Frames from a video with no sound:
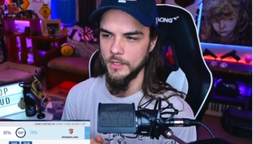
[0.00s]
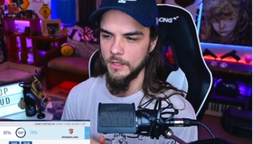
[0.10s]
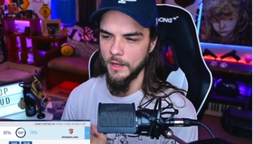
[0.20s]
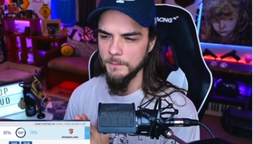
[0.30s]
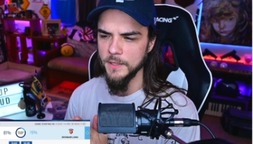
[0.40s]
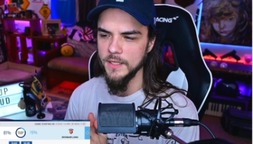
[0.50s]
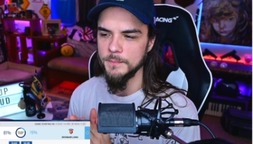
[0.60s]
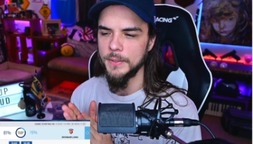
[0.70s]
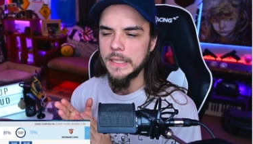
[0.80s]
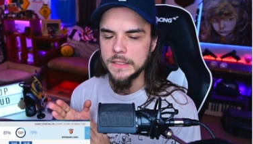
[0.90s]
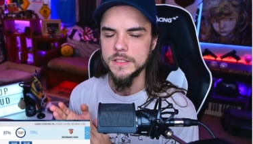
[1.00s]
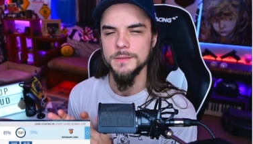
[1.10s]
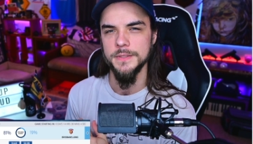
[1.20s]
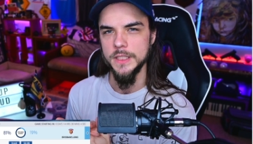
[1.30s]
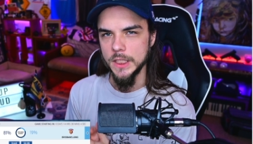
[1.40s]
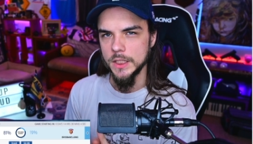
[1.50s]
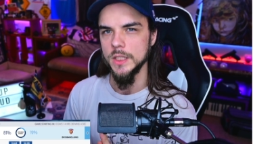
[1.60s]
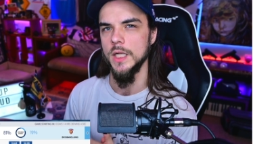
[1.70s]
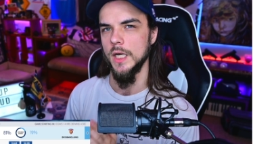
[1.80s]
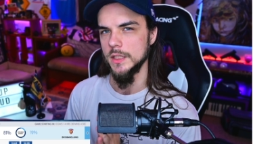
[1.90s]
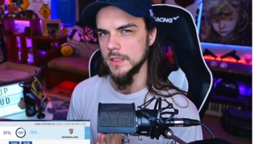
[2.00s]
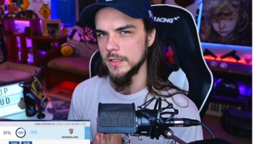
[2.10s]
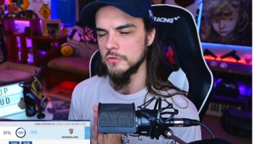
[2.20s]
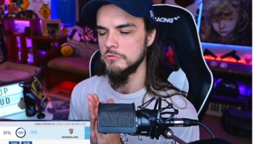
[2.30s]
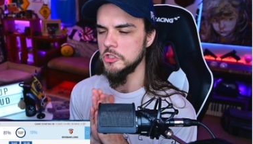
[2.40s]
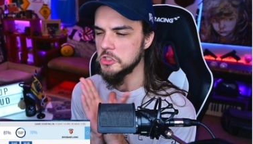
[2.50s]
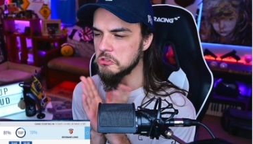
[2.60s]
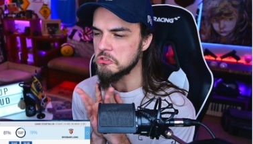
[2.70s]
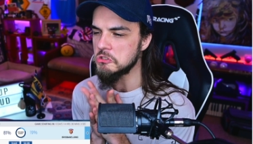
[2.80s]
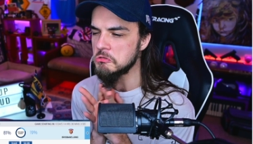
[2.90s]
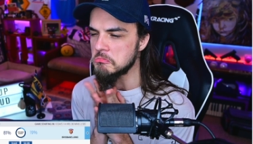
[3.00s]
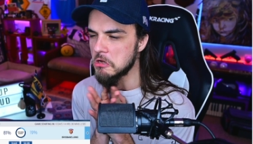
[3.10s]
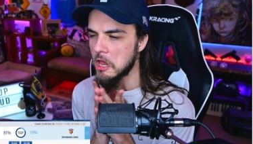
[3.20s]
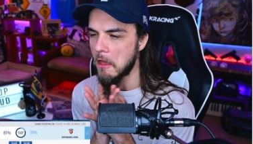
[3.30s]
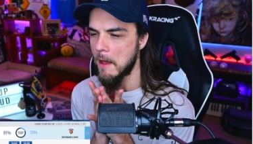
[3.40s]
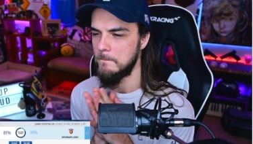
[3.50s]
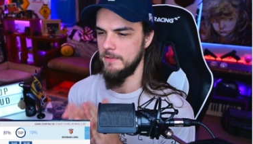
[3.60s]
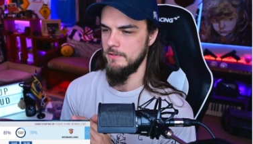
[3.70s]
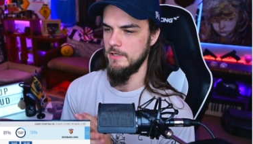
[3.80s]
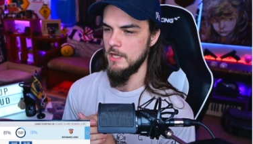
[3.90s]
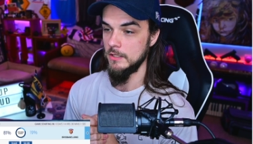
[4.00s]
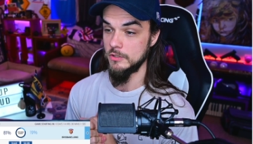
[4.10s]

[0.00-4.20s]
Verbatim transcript: I'm kind of picking some of the underdogs in this one just to see what happens.